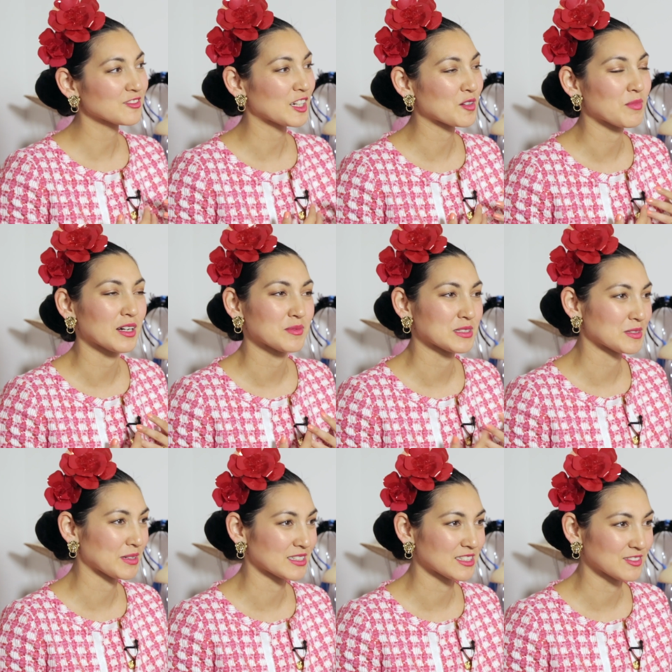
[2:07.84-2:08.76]
like my
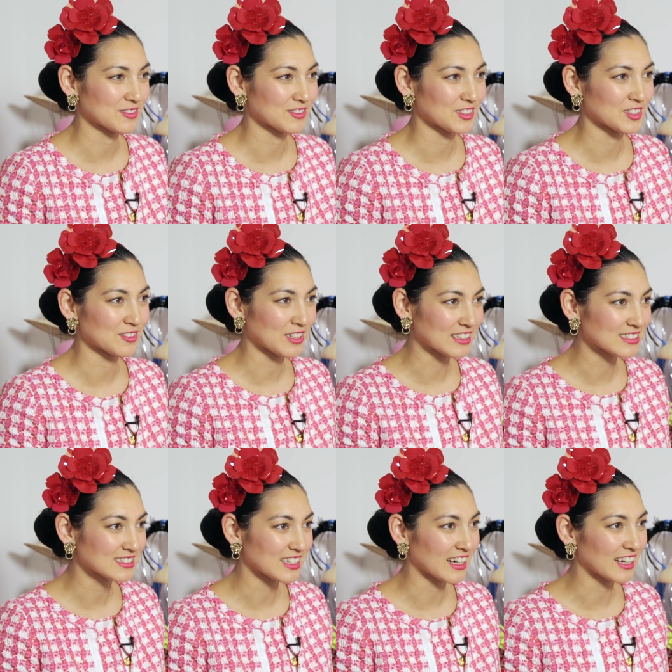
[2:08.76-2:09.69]
perspective on a
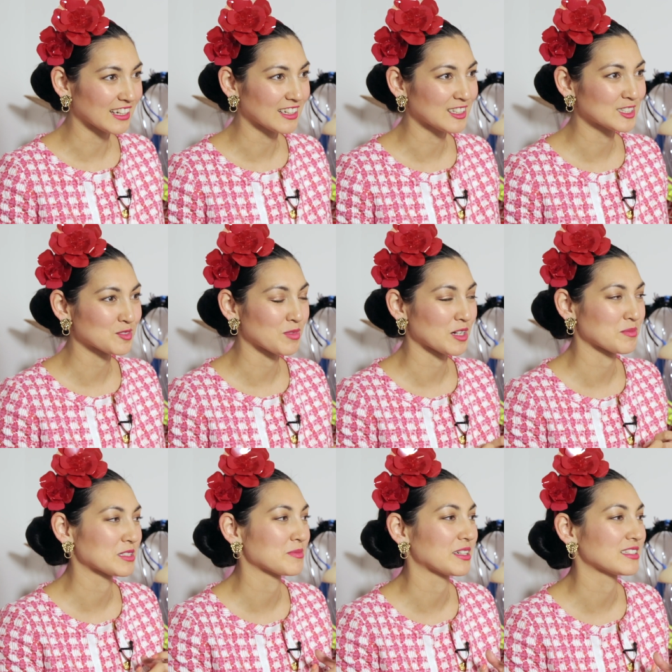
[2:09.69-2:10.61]
race day. It's my
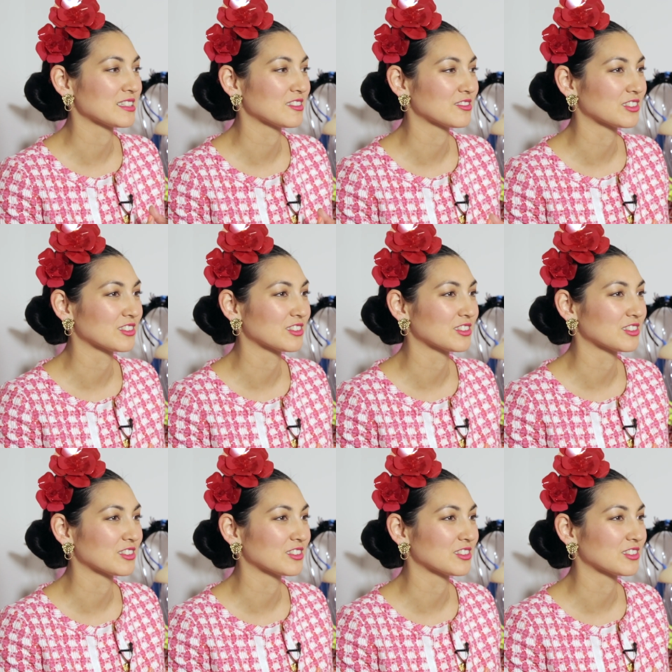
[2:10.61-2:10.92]
perspective